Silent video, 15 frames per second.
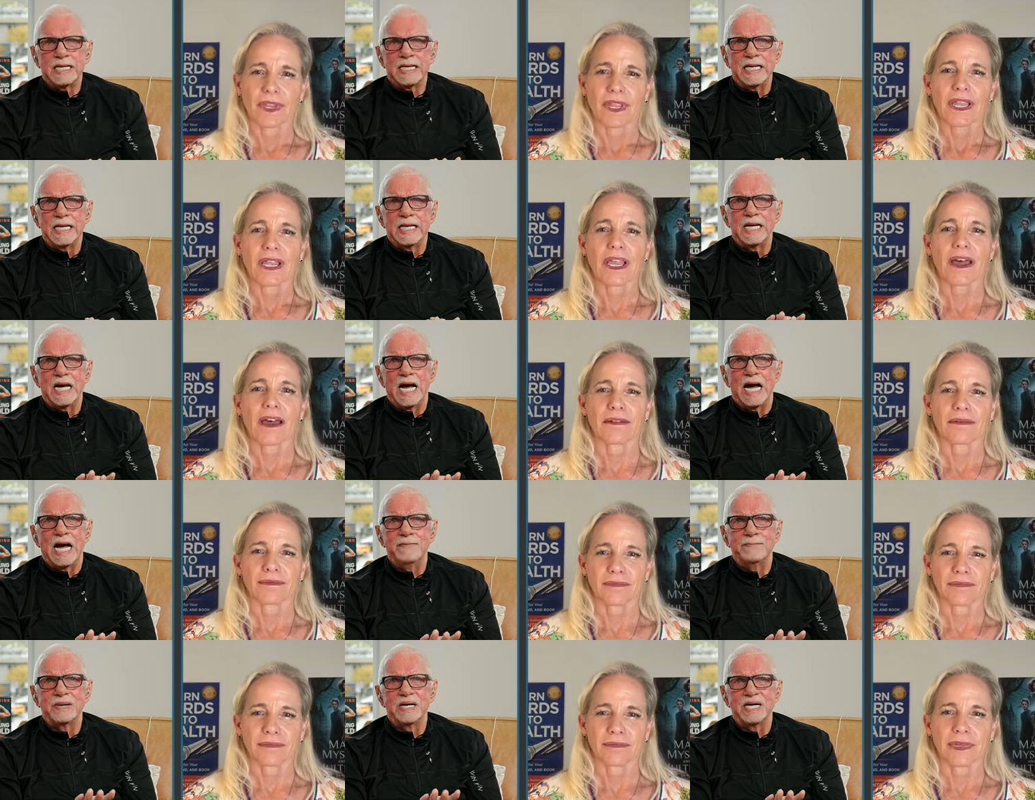Speaker 1: And yeah.
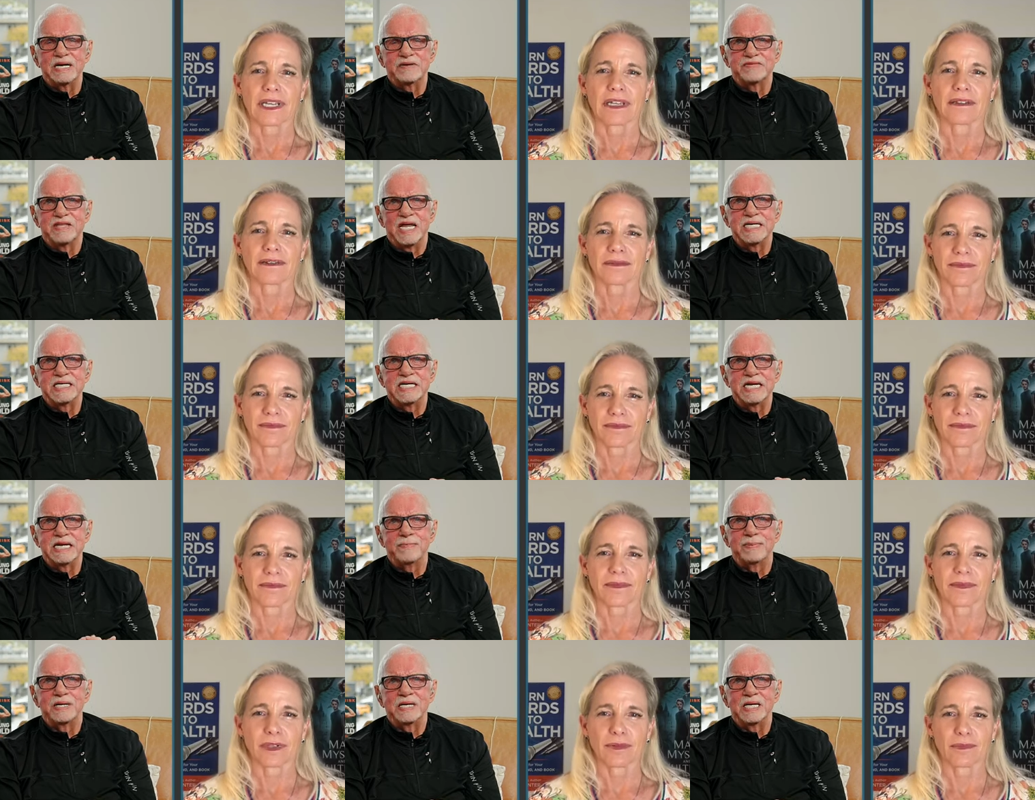I believe that
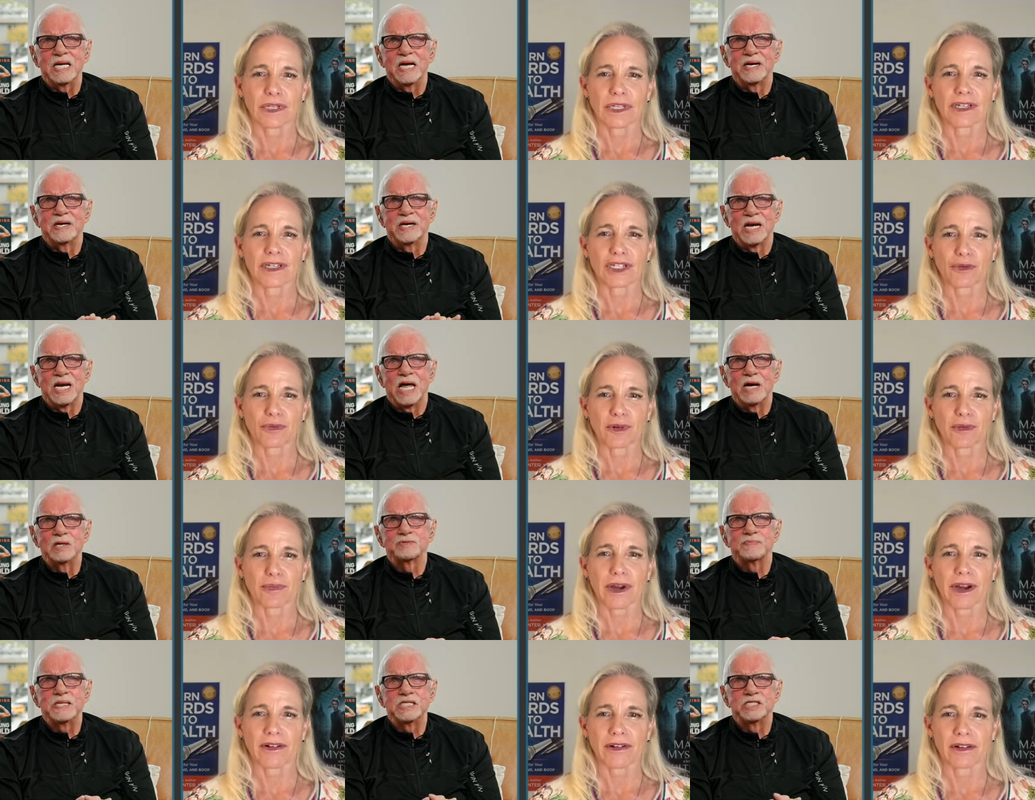deeply. It
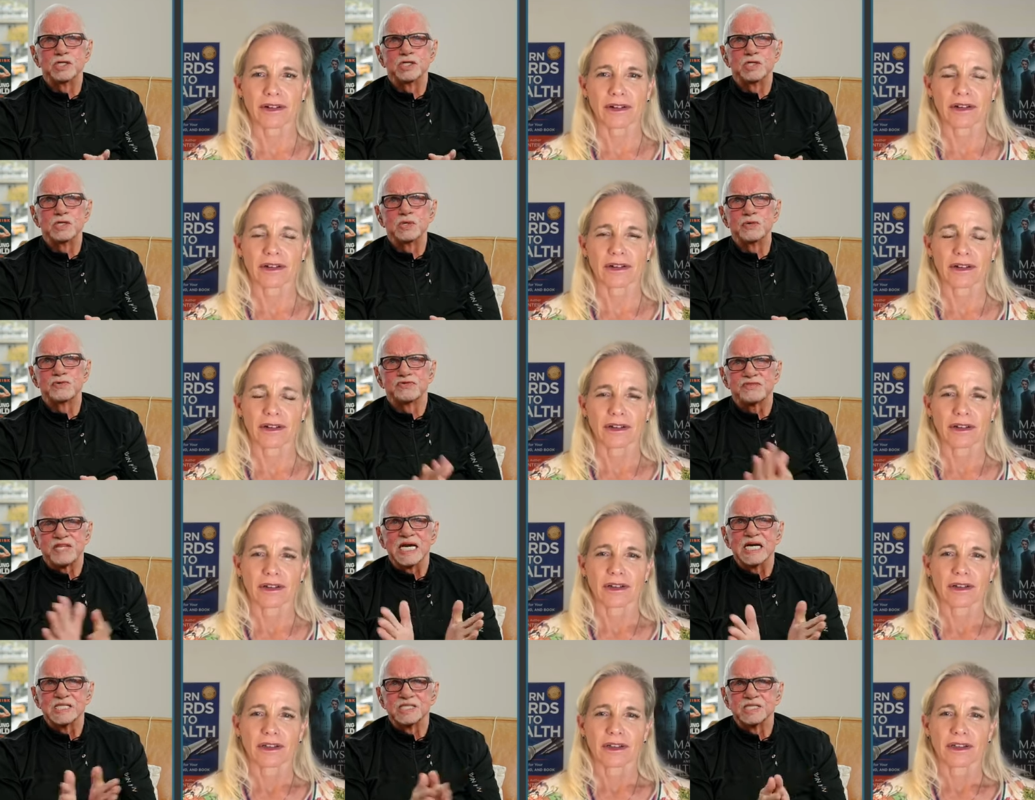allows me to do
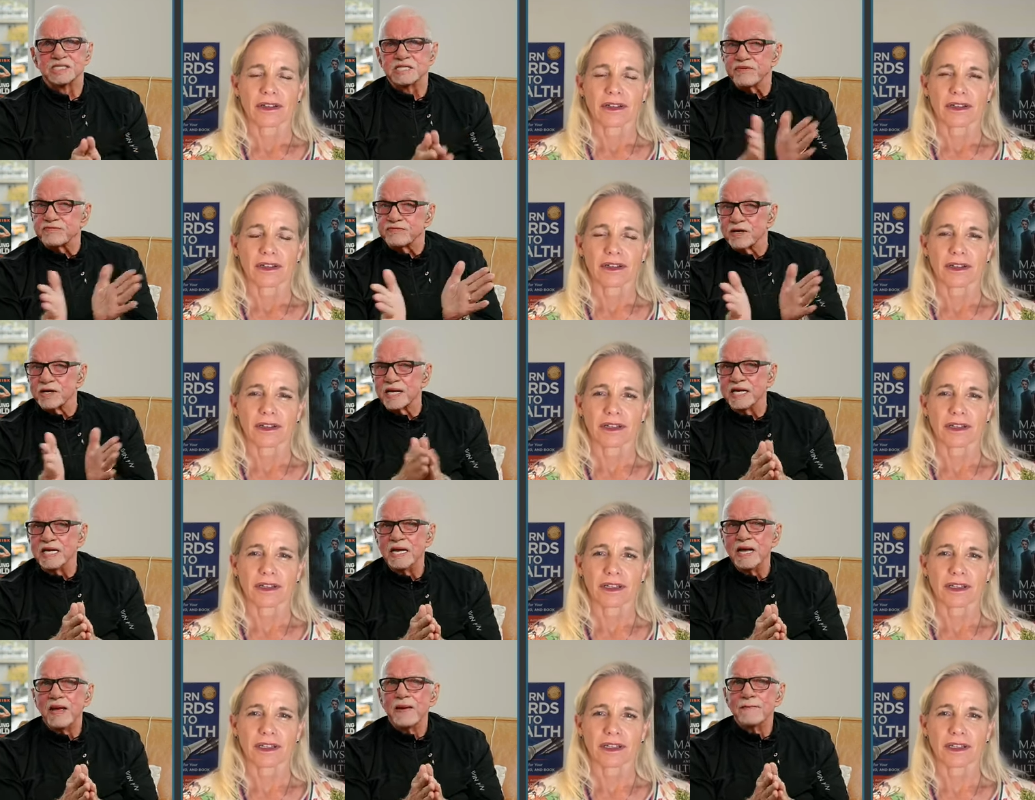things
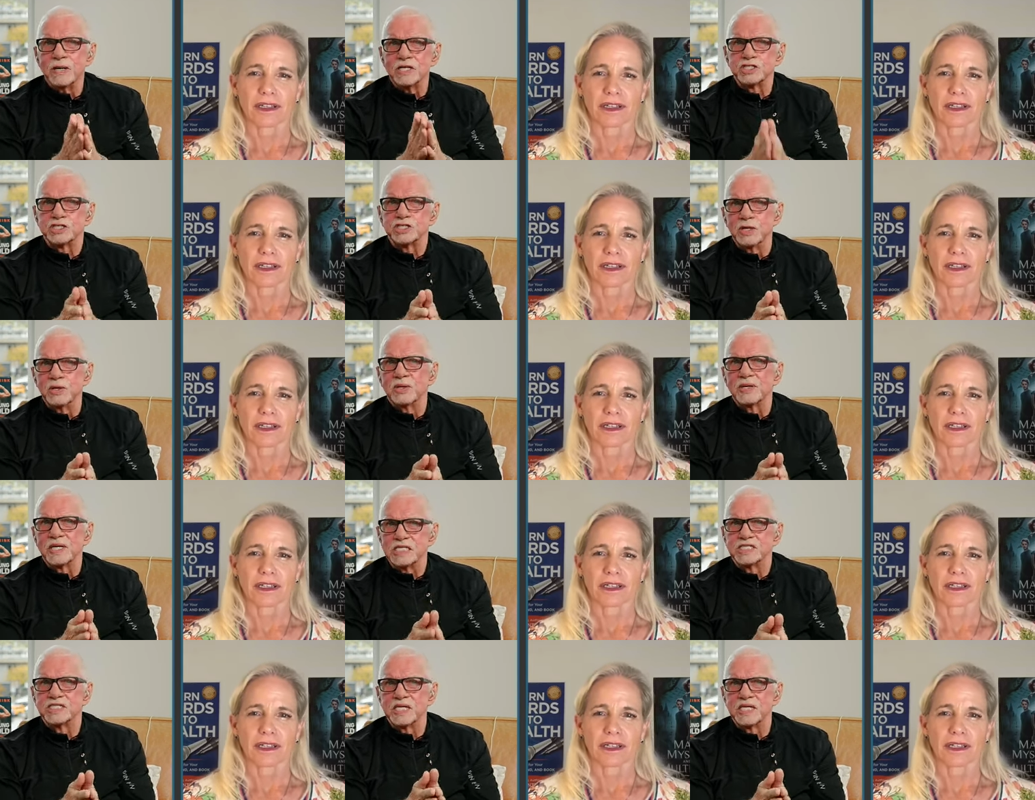differently, but still, it's